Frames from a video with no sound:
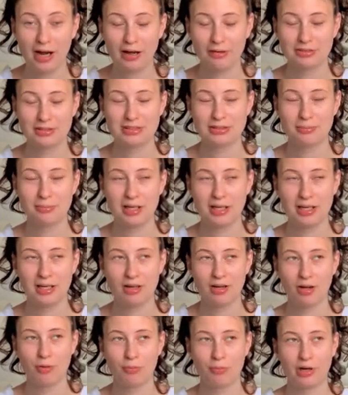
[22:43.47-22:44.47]
I was debating
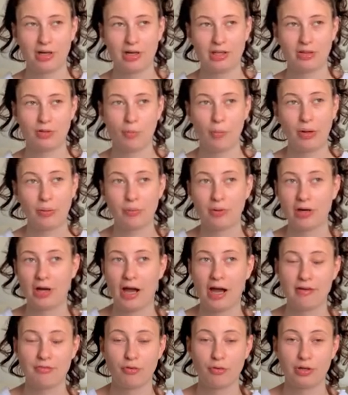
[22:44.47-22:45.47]
on wearing the white one
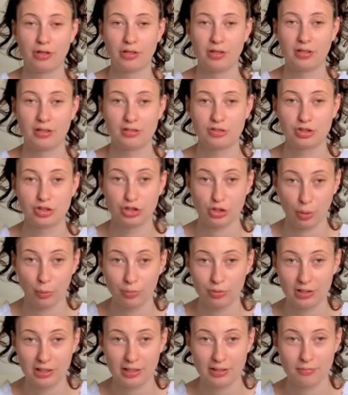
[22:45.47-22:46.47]
I've already
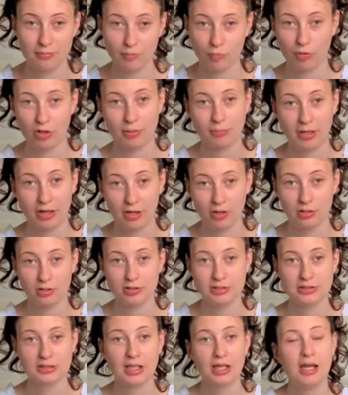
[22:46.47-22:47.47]
shown in one of my hauls
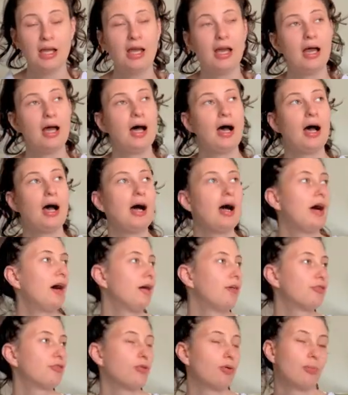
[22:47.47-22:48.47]
uh,
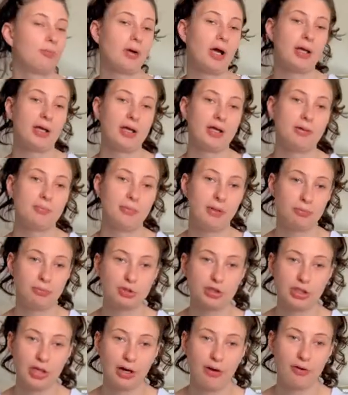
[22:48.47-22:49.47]
for my baby
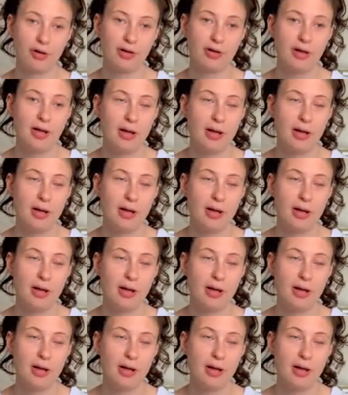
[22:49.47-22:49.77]
shower.